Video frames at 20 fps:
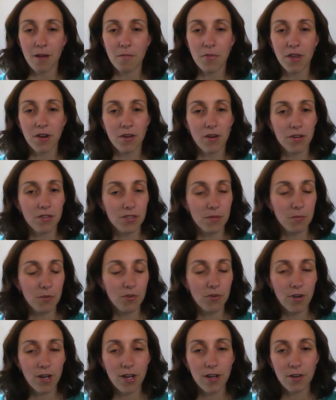There are some
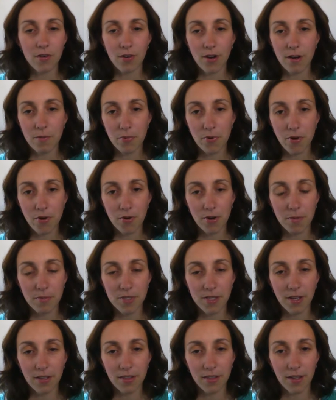great, great programs
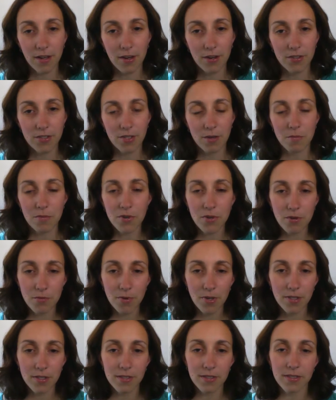out there, some new
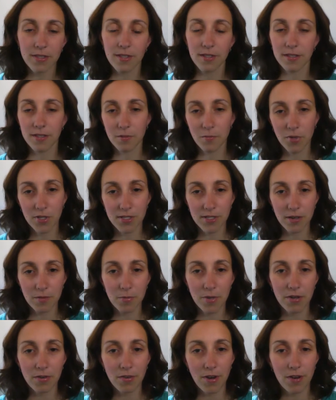ones, some ones that have
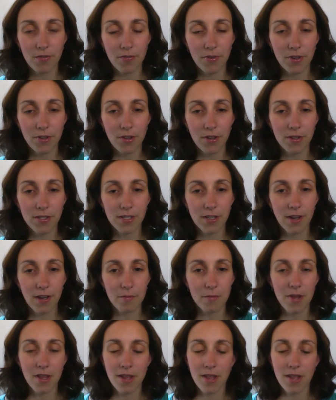been around for a long time,